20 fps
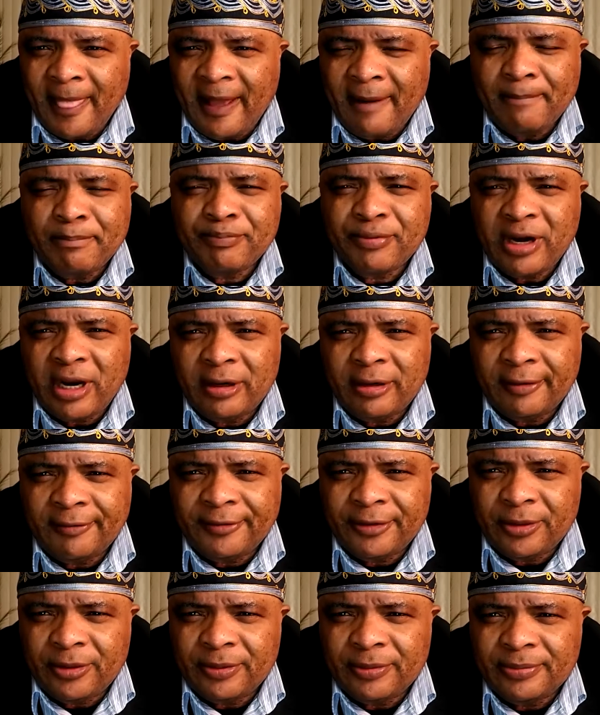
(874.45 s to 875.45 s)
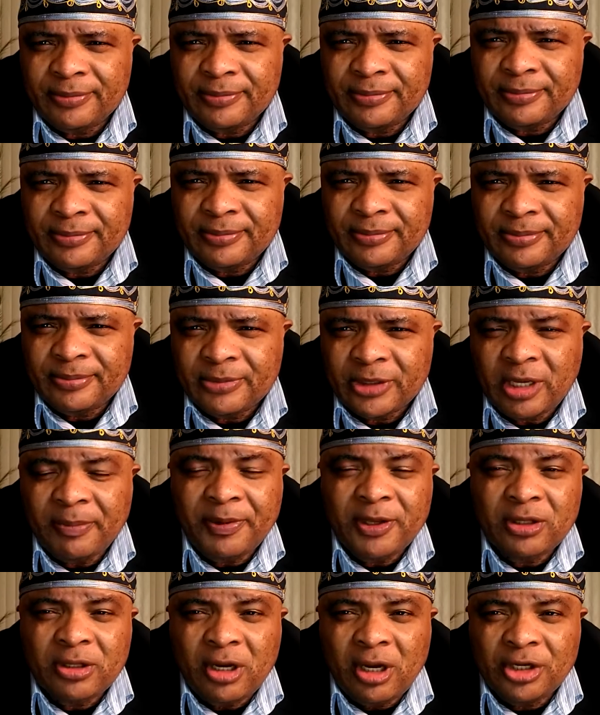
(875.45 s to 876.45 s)
I'm proud of you. Keep
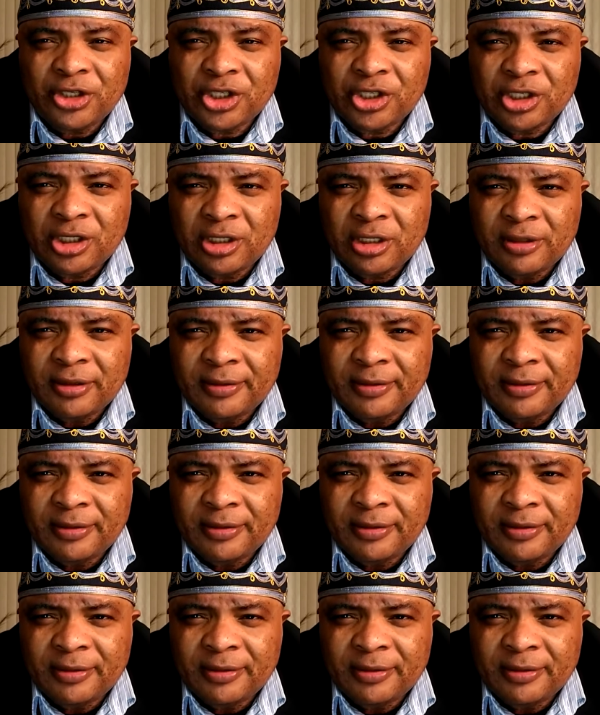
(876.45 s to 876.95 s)
in touch.